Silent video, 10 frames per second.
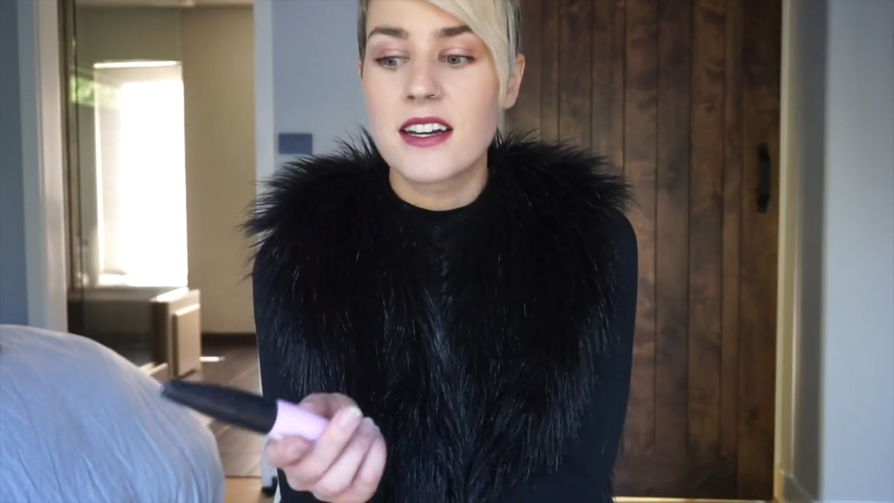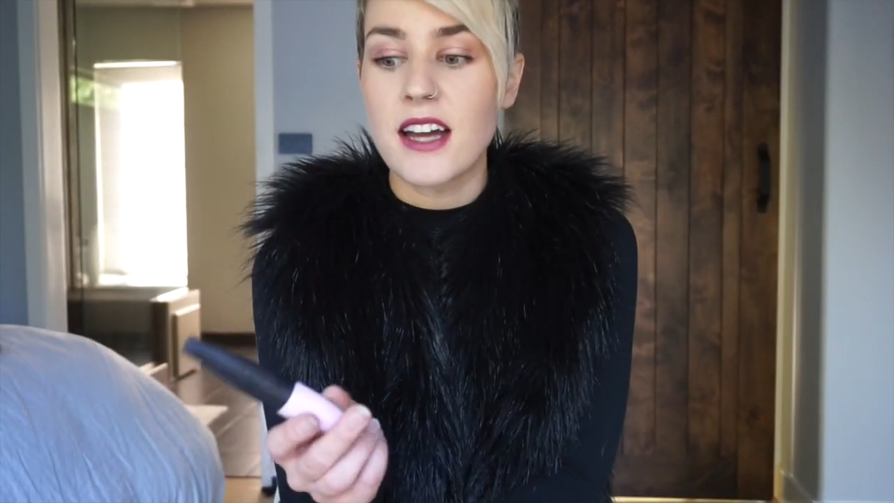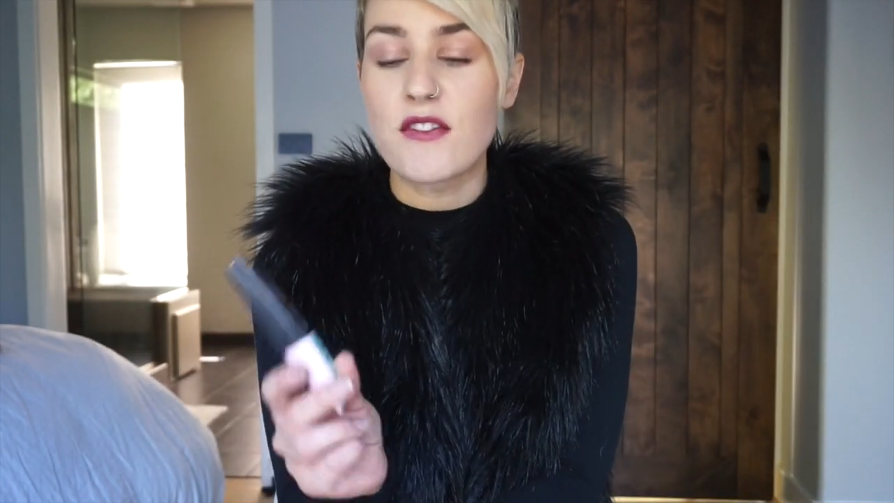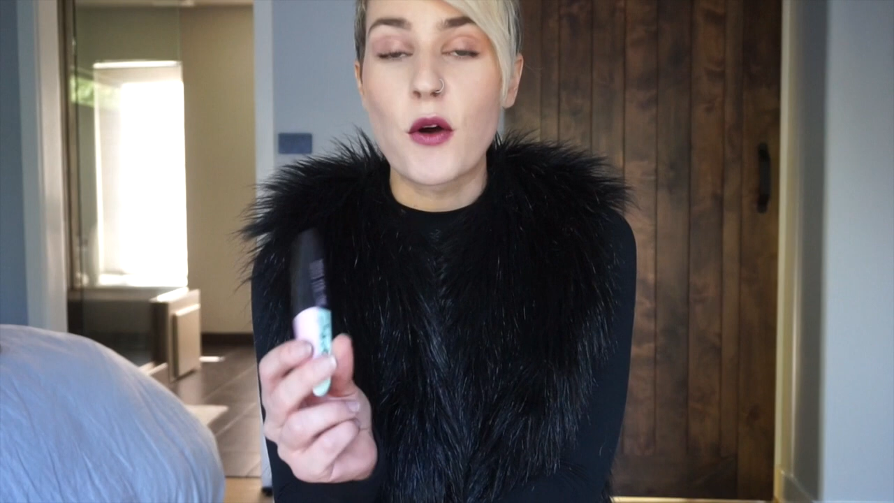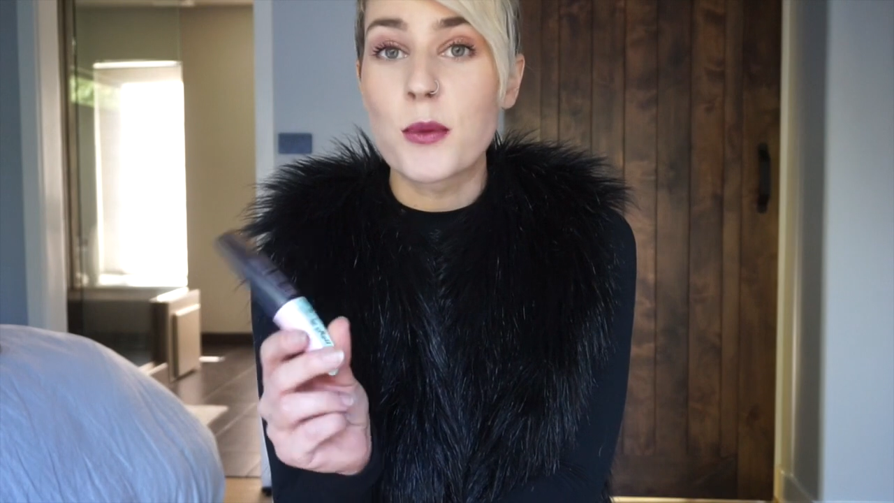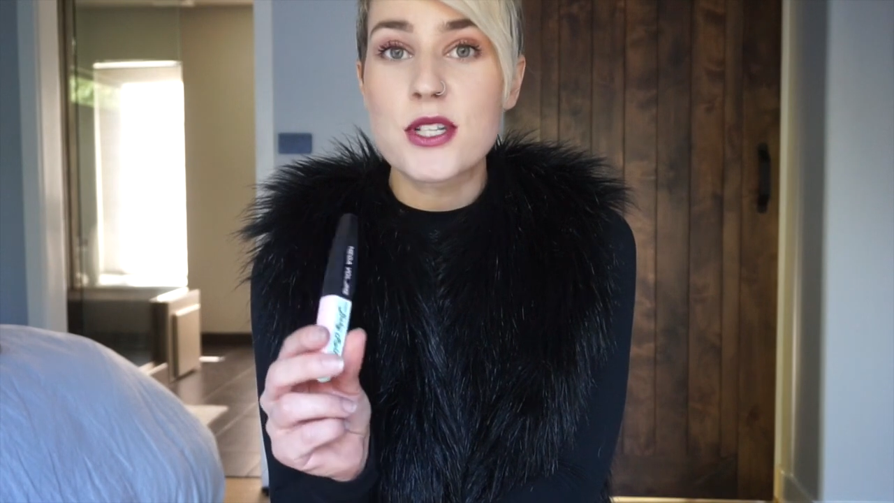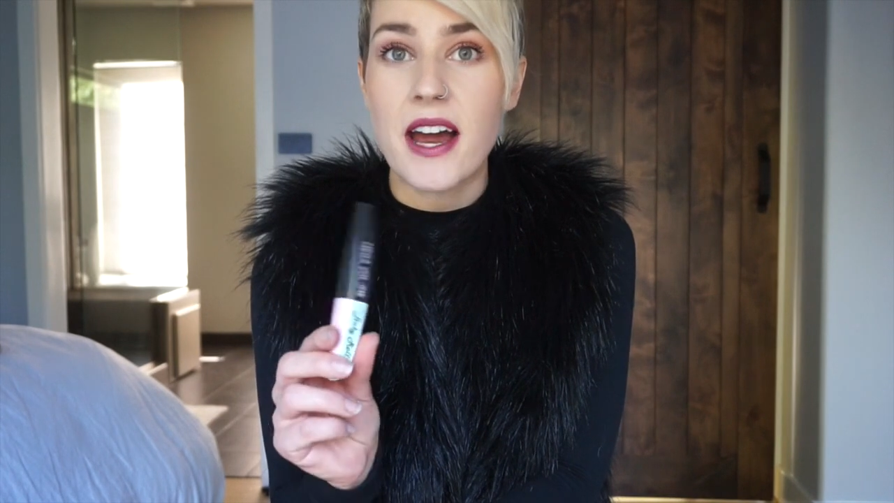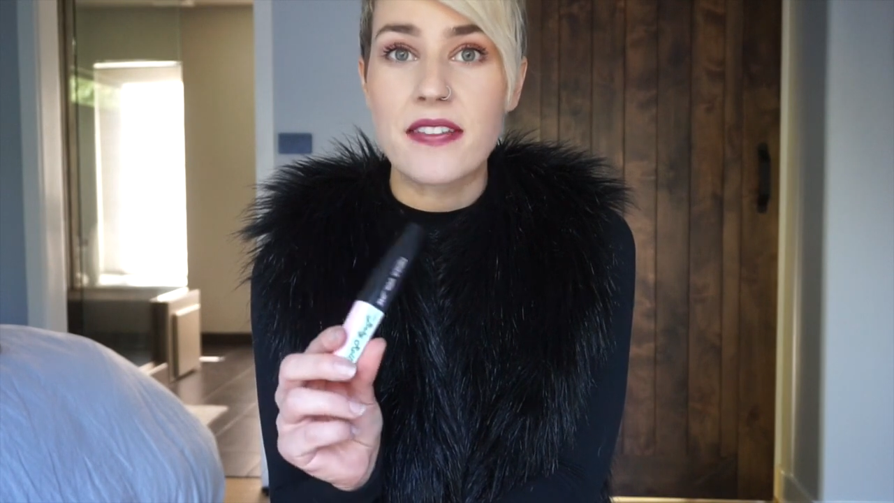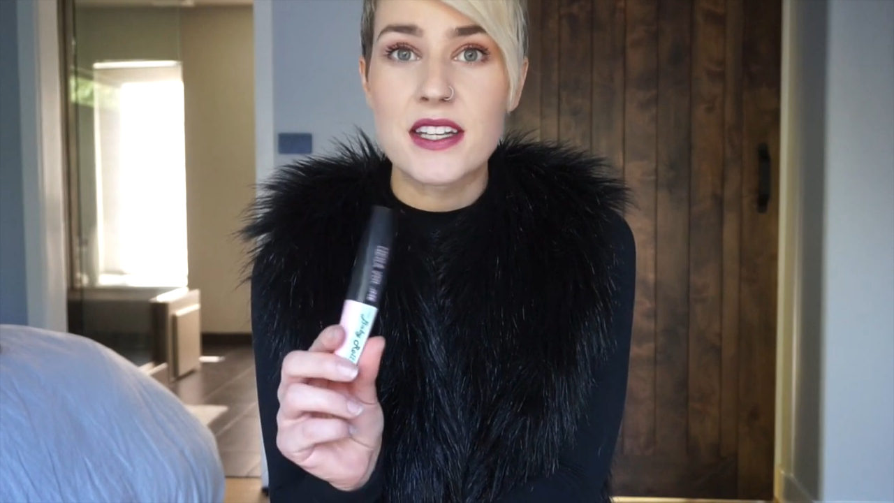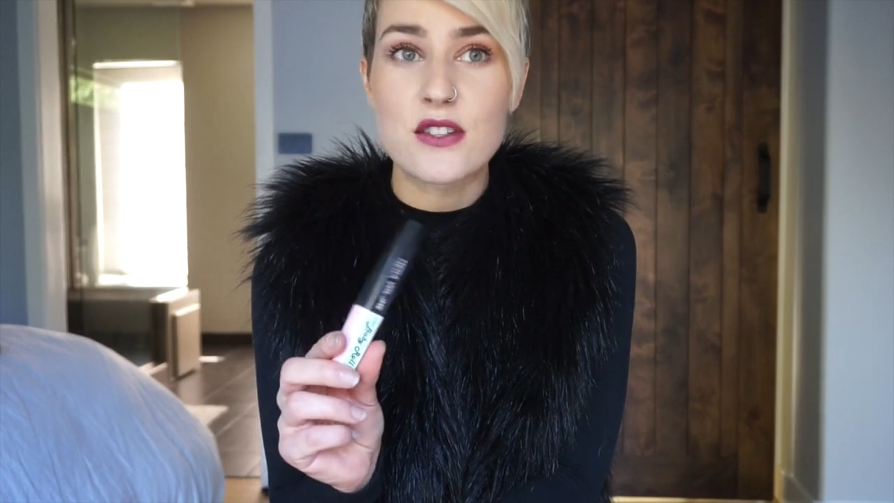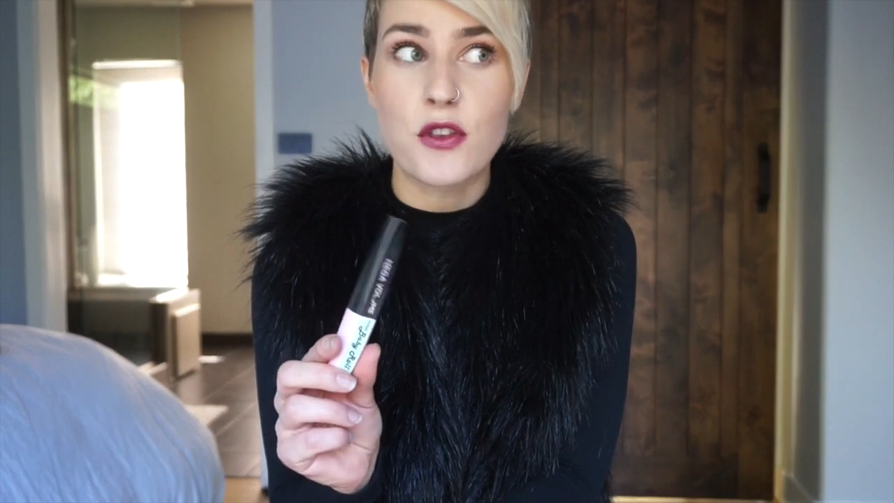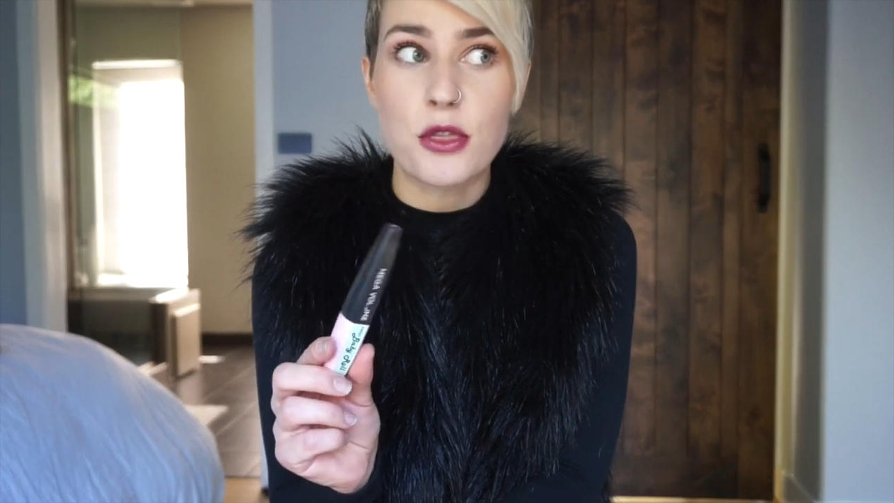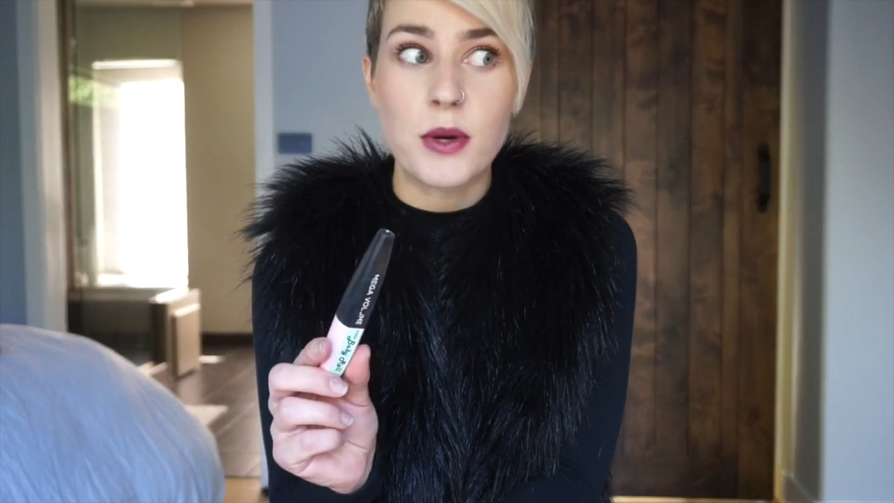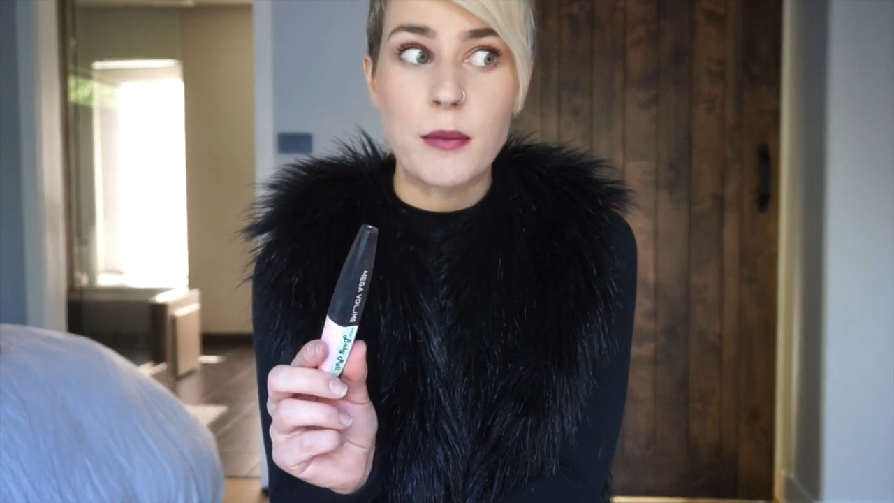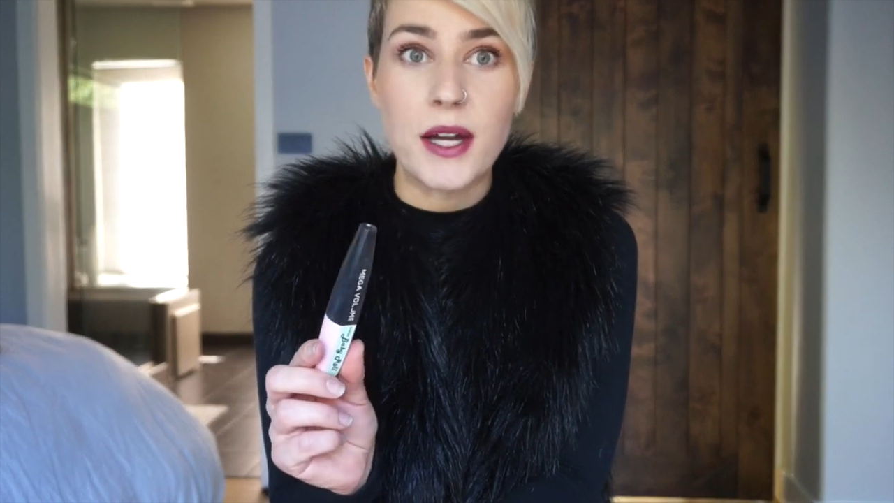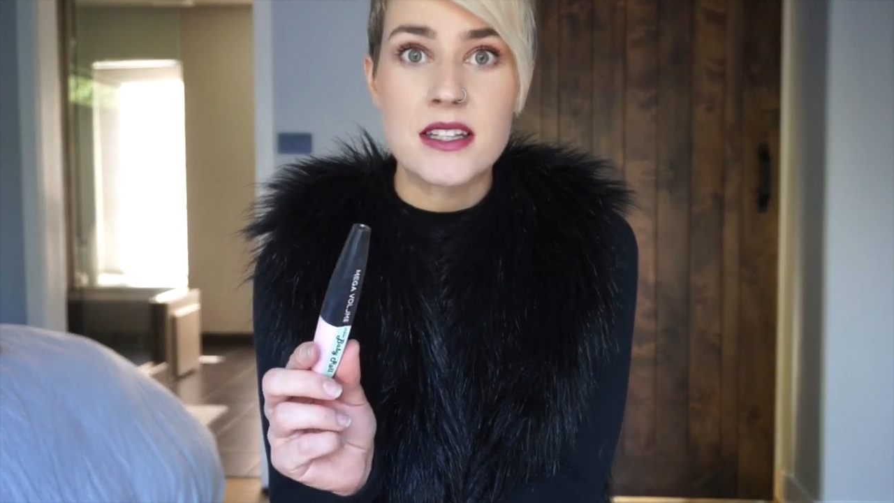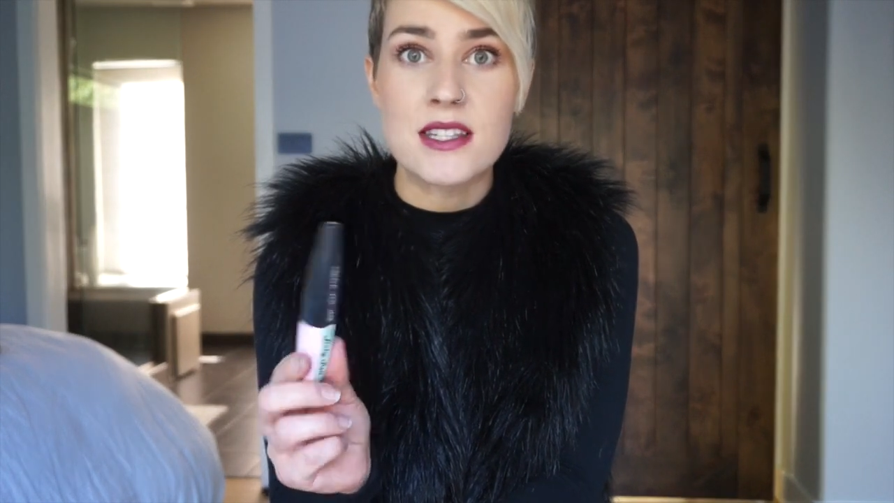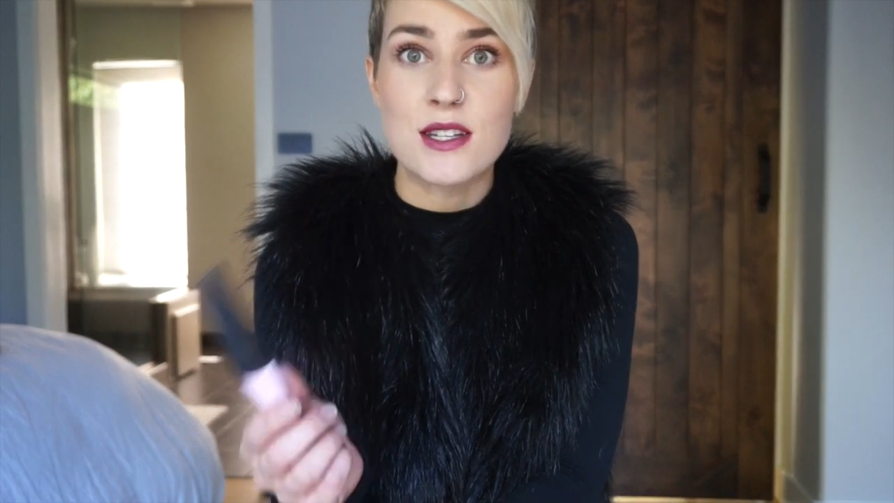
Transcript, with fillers: I've almost had this for three months,